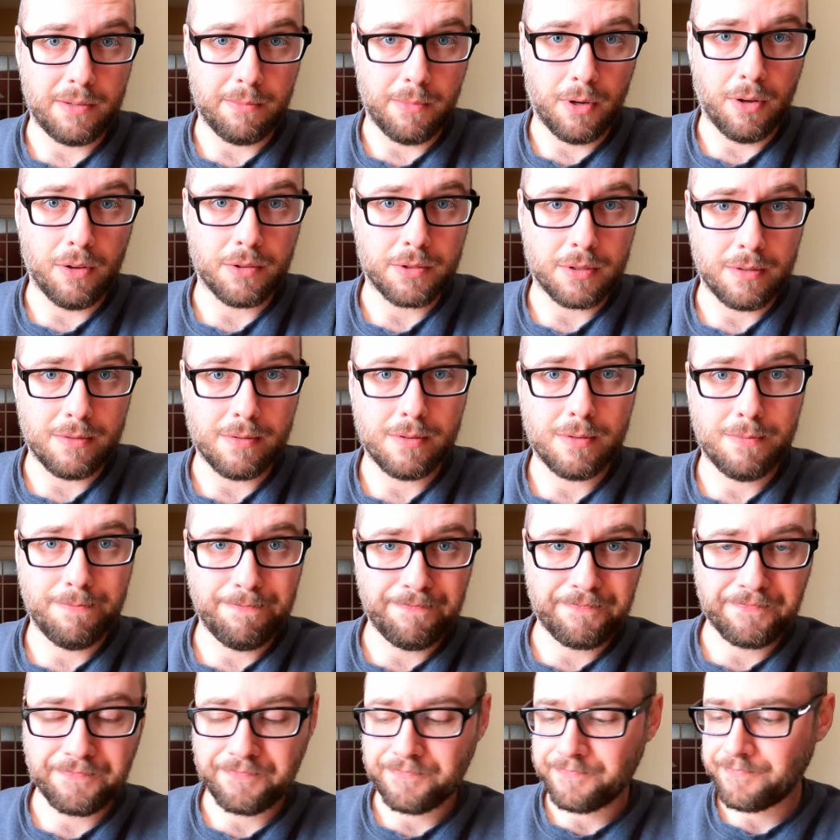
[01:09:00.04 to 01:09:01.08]
emulsions.
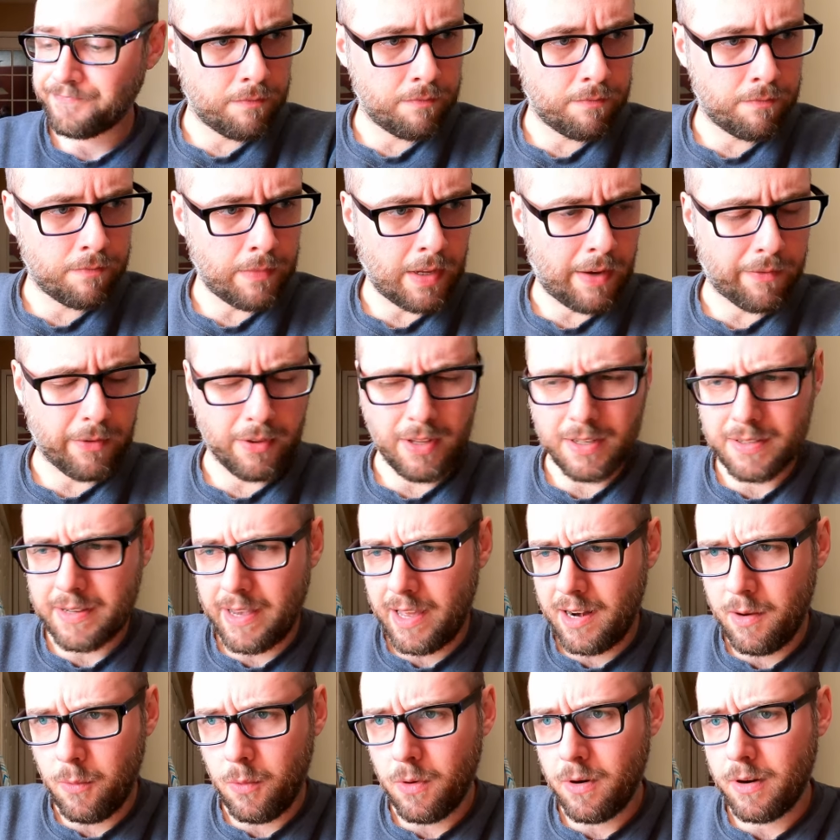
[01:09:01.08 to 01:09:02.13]
For this
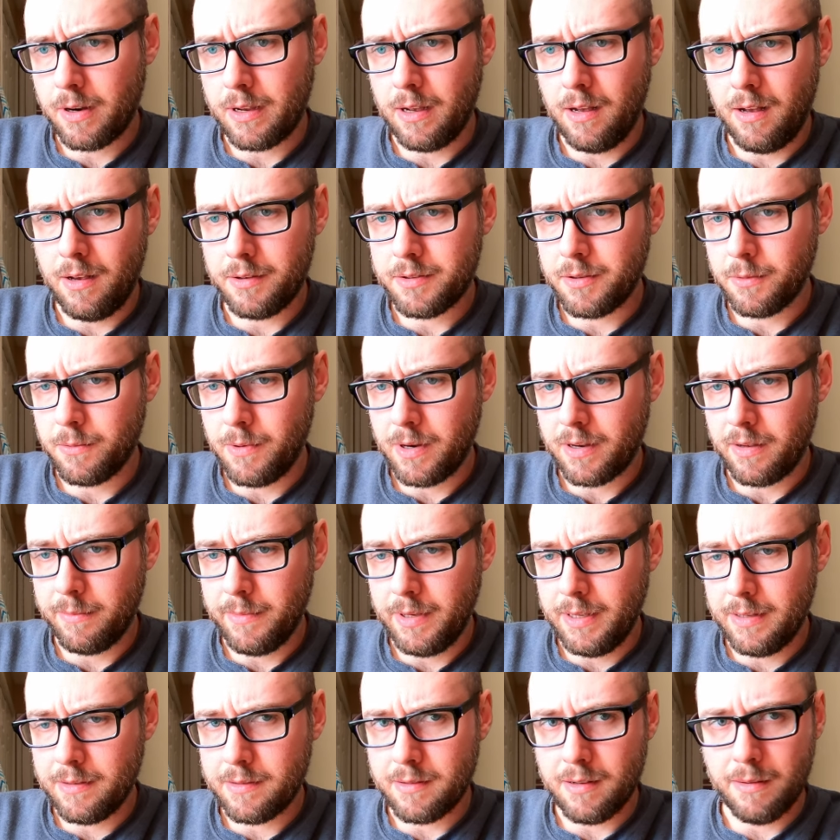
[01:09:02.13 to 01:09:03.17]
kind of work, I also
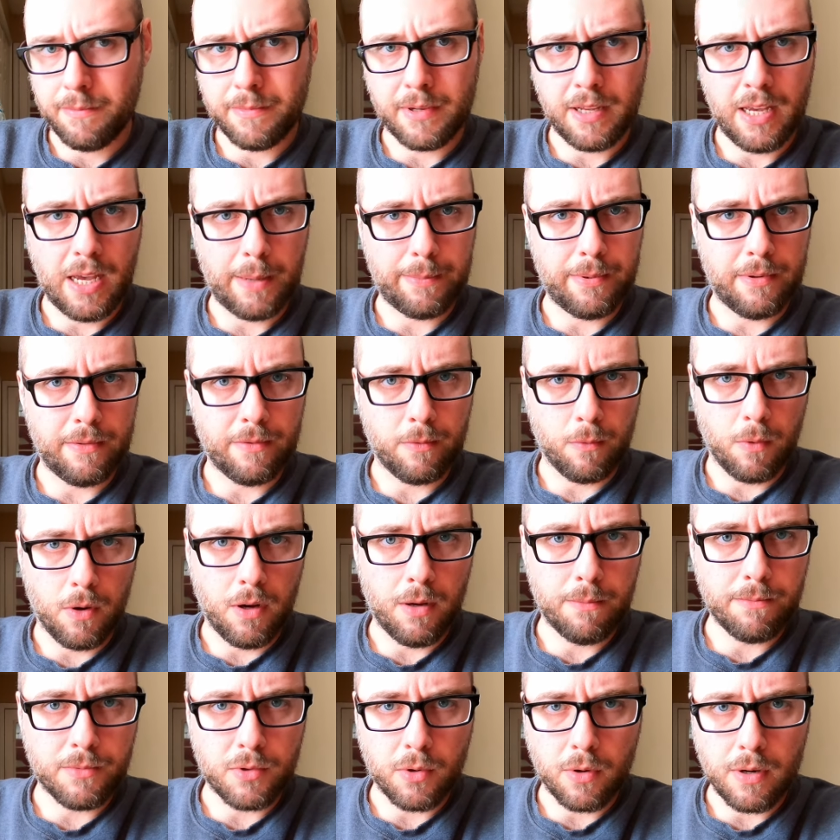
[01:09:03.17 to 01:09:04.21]
recommend some type of
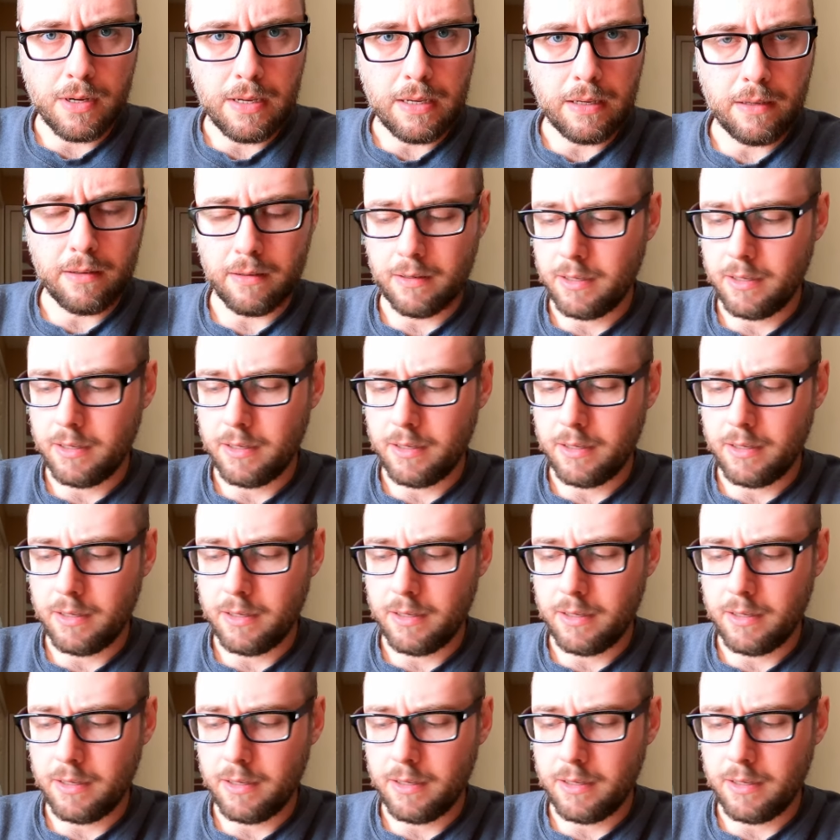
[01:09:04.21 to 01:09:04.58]
rum drink.